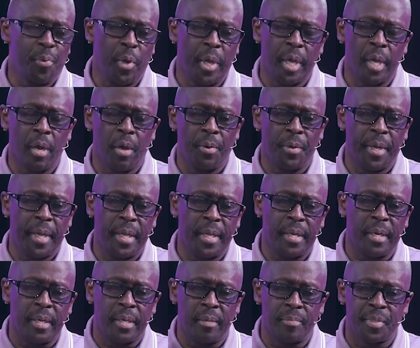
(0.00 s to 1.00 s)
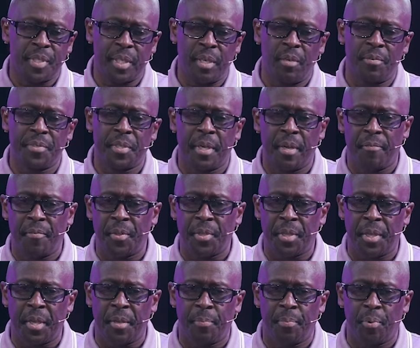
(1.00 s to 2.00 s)
are praying all day, cutting themselves and
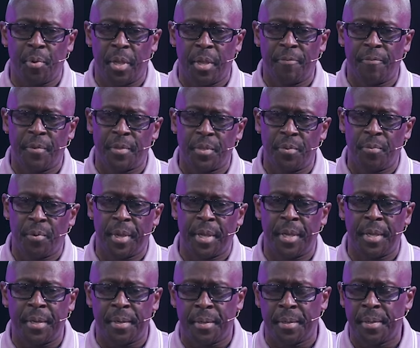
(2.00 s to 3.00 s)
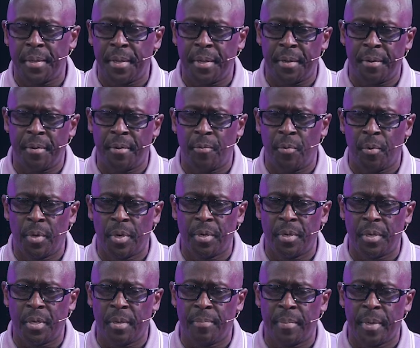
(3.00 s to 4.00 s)
everything, praying for the rain and
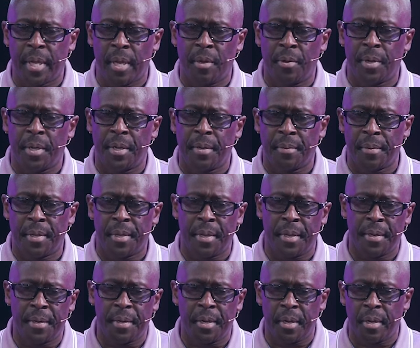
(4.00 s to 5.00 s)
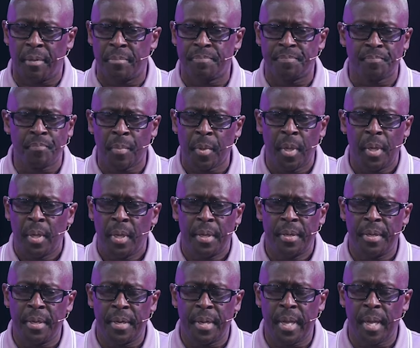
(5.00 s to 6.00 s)
water to come down, and
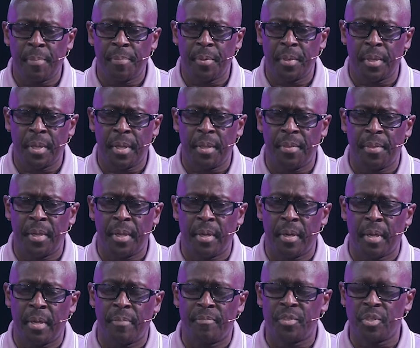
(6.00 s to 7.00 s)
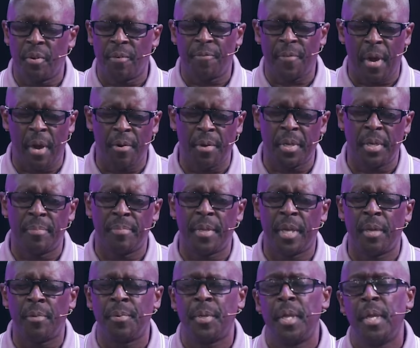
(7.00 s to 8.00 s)
it didn't happen. And then, I'm sorry, fire to come
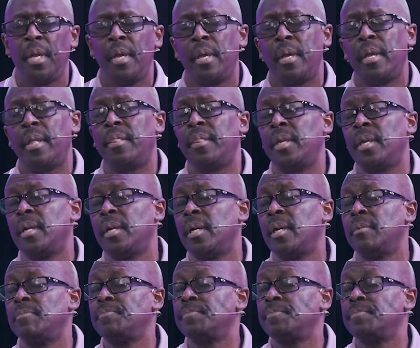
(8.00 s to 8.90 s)
down. And then